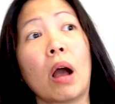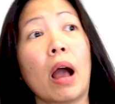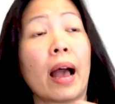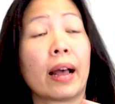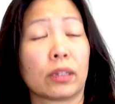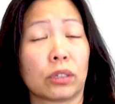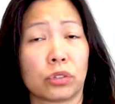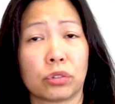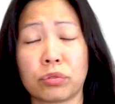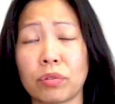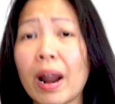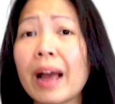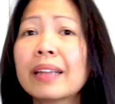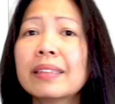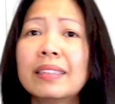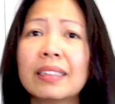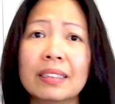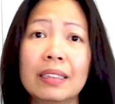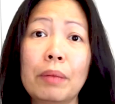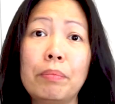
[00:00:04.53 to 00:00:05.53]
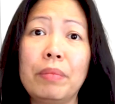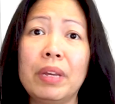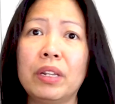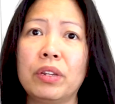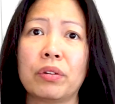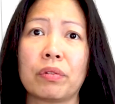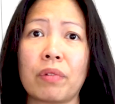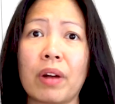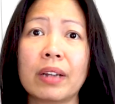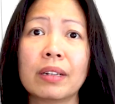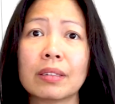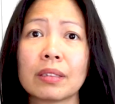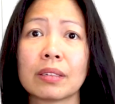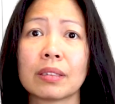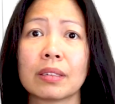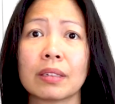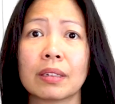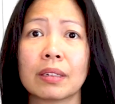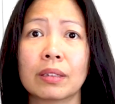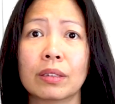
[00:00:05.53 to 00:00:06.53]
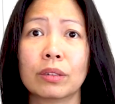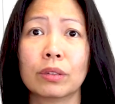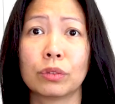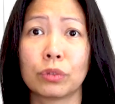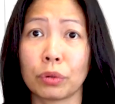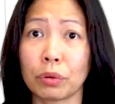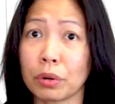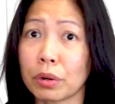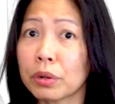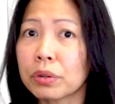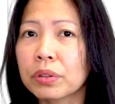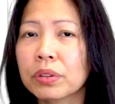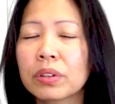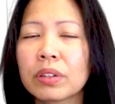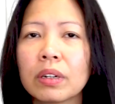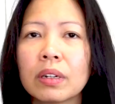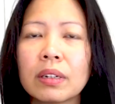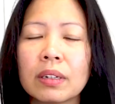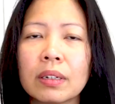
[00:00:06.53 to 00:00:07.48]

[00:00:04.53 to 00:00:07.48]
attracted the meteorites to Earth.